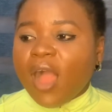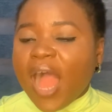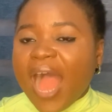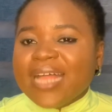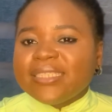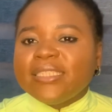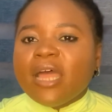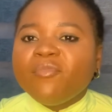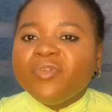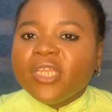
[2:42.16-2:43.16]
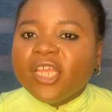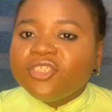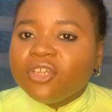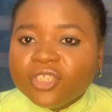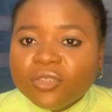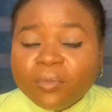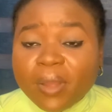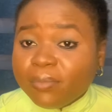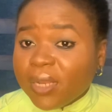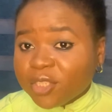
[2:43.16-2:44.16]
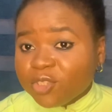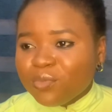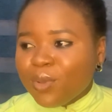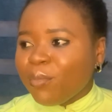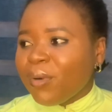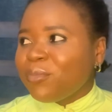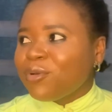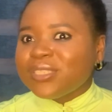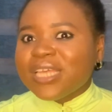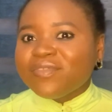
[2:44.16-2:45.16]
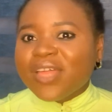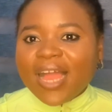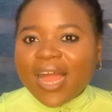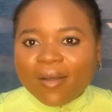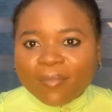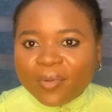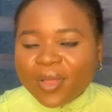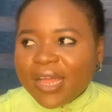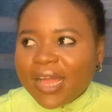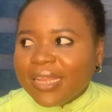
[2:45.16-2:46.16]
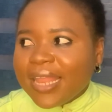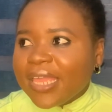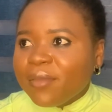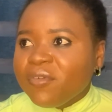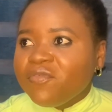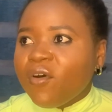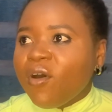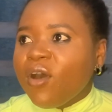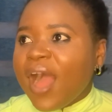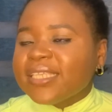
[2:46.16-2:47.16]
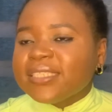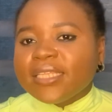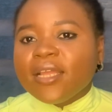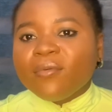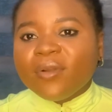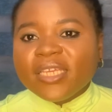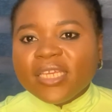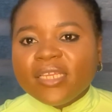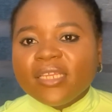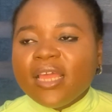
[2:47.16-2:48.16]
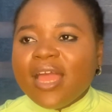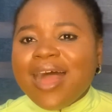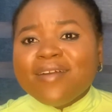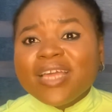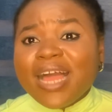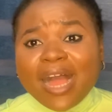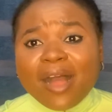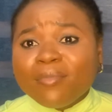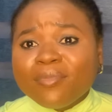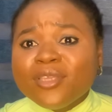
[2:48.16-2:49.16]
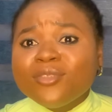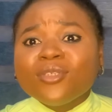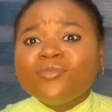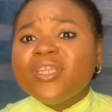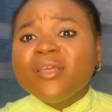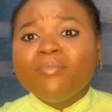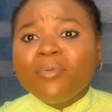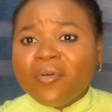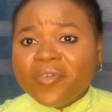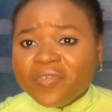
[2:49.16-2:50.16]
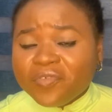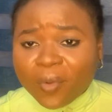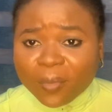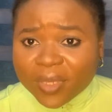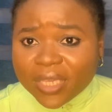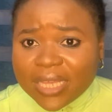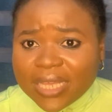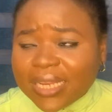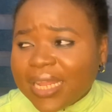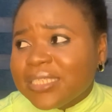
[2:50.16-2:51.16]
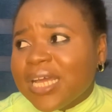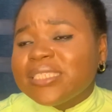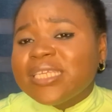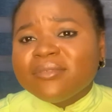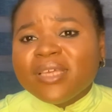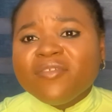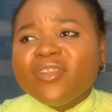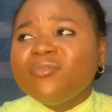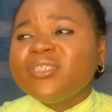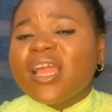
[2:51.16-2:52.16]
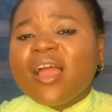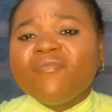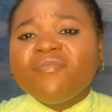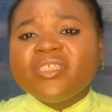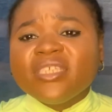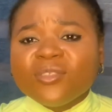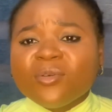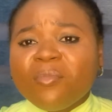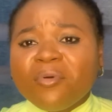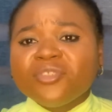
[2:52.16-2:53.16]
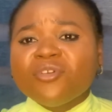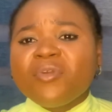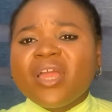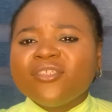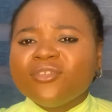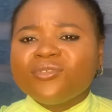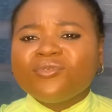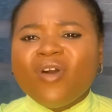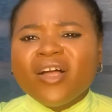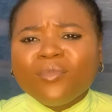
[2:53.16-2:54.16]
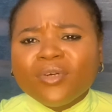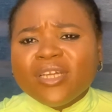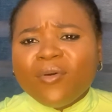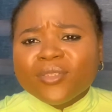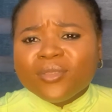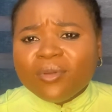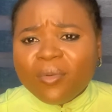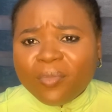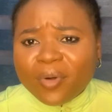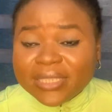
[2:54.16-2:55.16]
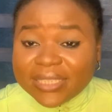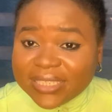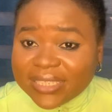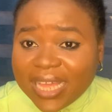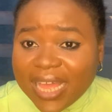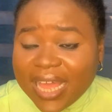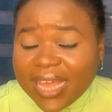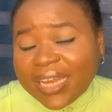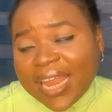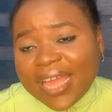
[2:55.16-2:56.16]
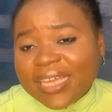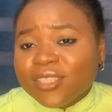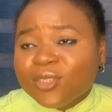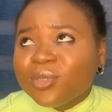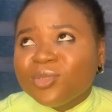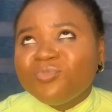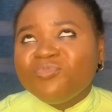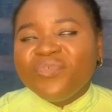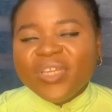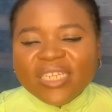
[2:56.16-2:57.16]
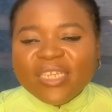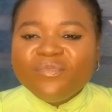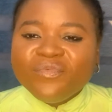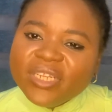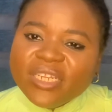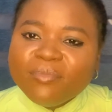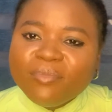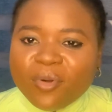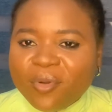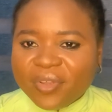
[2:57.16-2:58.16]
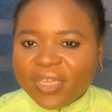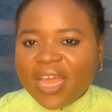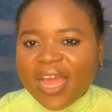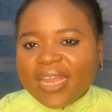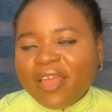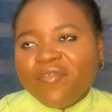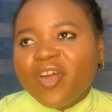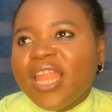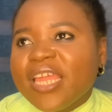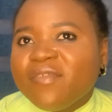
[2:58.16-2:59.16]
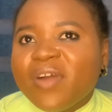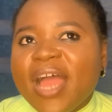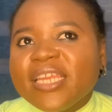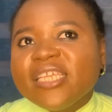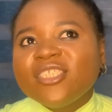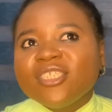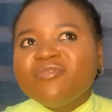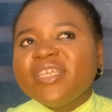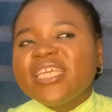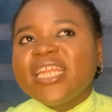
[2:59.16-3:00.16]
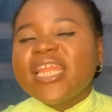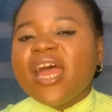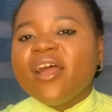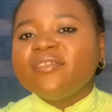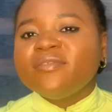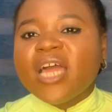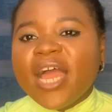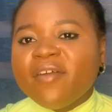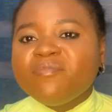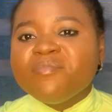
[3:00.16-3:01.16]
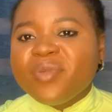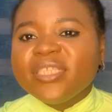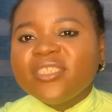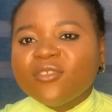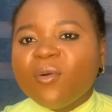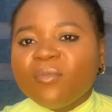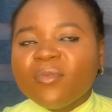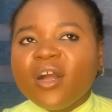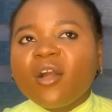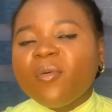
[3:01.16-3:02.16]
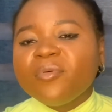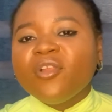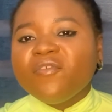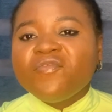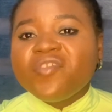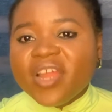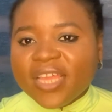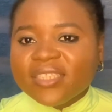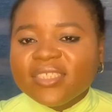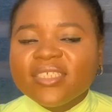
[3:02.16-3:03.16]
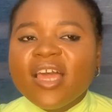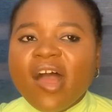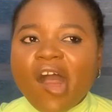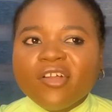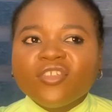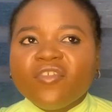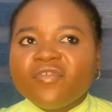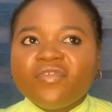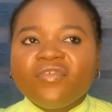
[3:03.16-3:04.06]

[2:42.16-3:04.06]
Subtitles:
had that relationship with my platoon member, because after camp, like before I started working, after camp, it was really boring for me. Like, there are times I really wish I can visit somebody or we can just go out, but there was nobody. Like, it was really, really boring. And I felt like if I had integrated and I have made a couple of friends out of